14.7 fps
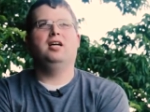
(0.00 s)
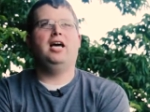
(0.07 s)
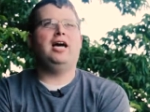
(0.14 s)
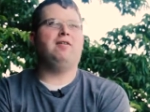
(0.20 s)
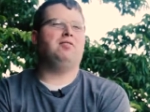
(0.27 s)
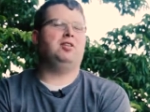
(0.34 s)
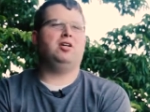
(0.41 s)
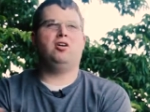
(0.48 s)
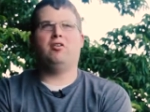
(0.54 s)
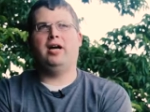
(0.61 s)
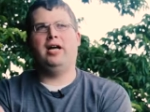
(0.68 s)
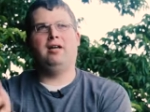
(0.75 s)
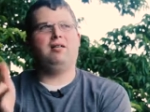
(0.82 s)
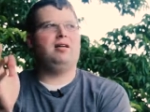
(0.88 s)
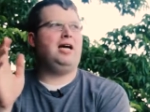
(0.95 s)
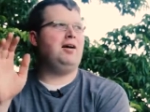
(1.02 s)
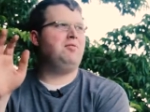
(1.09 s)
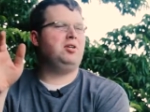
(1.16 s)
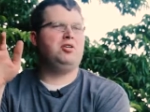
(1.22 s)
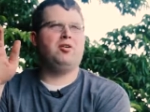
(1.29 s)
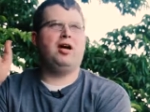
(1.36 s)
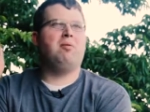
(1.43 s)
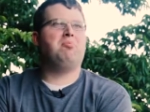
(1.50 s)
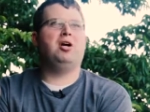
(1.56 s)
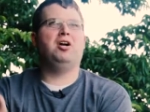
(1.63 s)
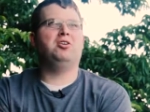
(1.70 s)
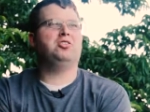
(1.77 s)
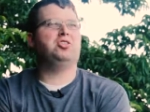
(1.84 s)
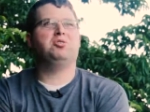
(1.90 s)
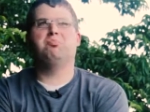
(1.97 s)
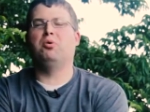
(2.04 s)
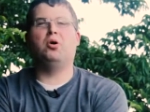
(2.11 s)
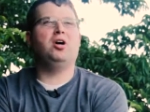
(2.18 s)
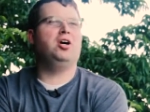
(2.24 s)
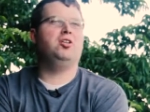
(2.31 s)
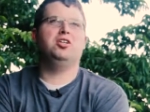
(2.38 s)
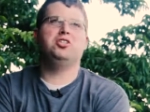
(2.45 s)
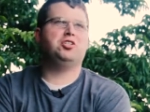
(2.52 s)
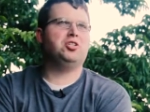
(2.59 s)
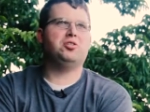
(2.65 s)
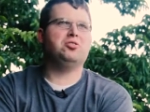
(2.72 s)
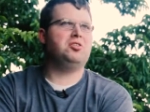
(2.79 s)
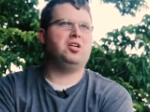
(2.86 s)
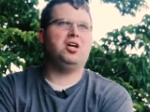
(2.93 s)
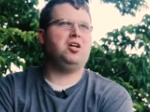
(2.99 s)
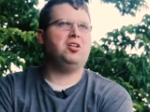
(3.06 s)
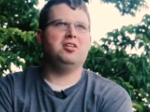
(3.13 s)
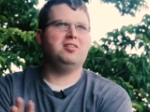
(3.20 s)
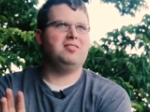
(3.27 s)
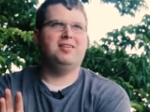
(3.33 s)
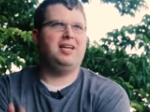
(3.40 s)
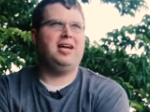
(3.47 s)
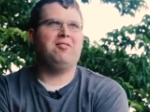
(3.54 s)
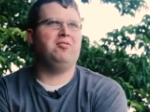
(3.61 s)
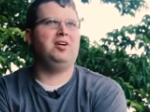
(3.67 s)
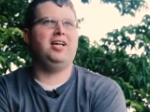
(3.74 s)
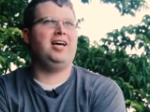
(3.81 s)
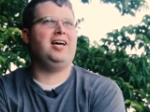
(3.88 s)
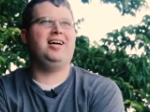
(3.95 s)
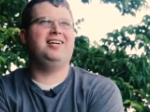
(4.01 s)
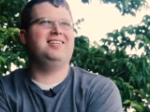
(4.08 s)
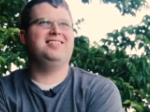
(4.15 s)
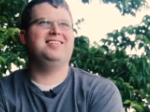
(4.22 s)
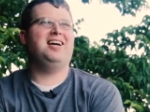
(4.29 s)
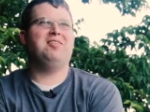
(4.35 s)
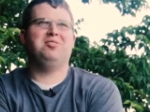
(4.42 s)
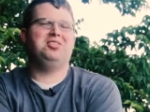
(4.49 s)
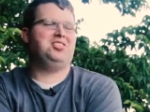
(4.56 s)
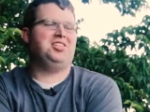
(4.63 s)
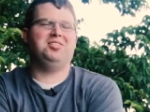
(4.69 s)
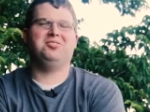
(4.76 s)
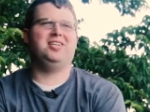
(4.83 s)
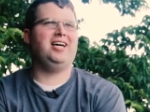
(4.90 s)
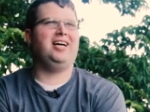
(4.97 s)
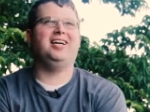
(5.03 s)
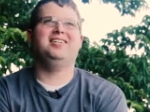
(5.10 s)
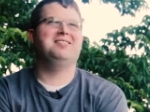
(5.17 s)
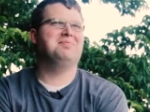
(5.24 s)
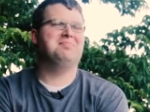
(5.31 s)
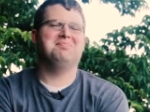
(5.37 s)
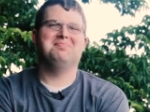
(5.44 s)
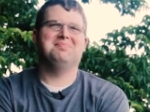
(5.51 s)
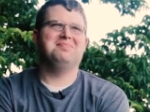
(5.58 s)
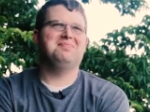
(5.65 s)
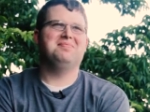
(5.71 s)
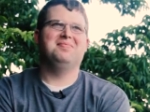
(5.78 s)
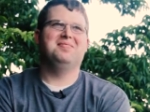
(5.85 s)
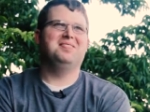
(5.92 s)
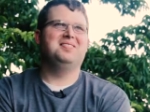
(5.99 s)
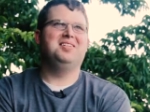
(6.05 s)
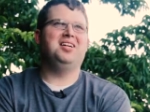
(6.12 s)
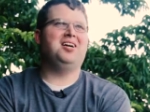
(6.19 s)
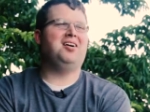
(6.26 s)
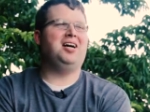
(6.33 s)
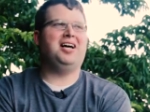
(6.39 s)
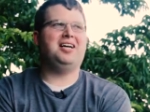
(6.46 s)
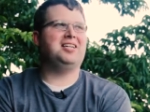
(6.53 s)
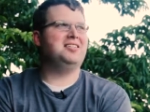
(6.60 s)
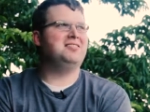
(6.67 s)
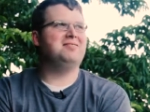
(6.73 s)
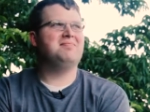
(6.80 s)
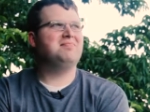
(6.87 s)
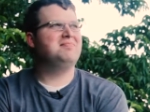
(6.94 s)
having grandparents spoil the children every day, every single day. You know, I can